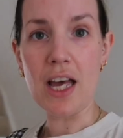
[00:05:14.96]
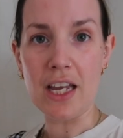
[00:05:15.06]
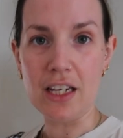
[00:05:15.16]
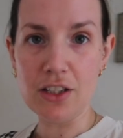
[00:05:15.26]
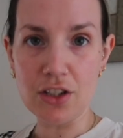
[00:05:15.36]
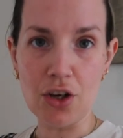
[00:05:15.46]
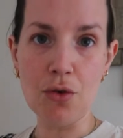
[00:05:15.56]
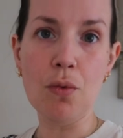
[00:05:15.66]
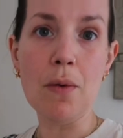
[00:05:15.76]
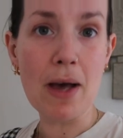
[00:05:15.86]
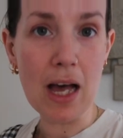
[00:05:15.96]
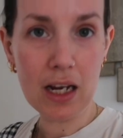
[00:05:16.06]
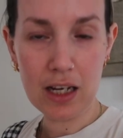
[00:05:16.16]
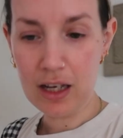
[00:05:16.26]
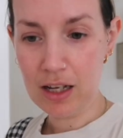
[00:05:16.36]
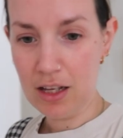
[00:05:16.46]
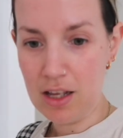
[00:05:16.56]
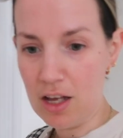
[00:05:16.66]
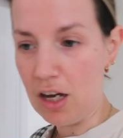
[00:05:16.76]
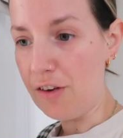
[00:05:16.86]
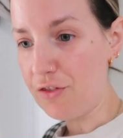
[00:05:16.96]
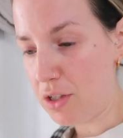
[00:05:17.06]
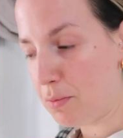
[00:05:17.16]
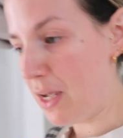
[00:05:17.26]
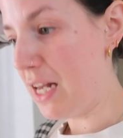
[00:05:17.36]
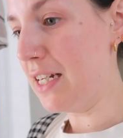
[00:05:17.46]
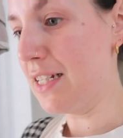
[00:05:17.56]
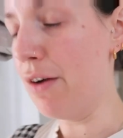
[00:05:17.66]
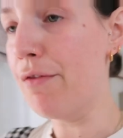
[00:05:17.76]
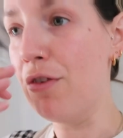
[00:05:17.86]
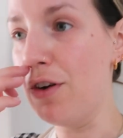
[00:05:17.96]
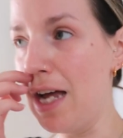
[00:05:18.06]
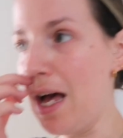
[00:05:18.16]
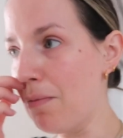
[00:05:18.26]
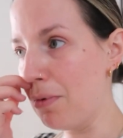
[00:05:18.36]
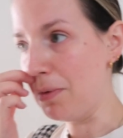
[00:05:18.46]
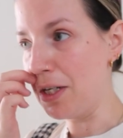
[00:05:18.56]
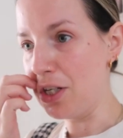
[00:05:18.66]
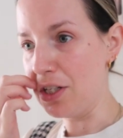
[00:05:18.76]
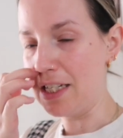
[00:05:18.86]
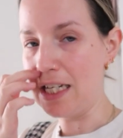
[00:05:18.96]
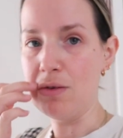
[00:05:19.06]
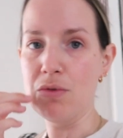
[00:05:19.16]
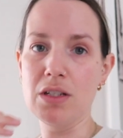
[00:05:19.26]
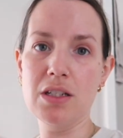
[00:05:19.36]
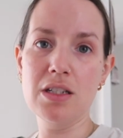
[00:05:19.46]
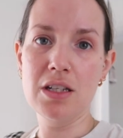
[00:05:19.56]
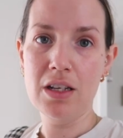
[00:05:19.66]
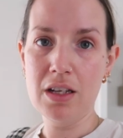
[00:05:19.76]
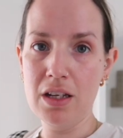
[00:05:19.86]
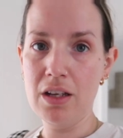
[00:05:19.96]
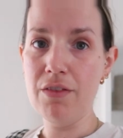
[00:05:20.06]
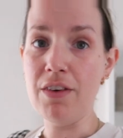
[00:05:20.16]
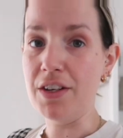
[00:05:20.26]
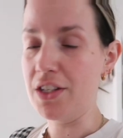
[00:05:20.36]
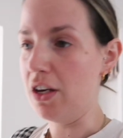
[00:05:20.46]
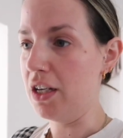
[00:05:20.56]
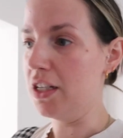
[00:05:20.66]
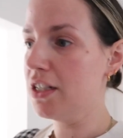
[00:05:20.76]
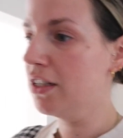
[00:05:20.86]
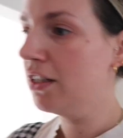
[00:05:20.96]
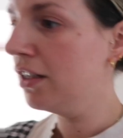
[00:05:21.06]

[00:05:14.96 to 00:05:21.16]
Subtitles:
Okay, so we're back. I've just put Elliot down for a nap because he was very tired.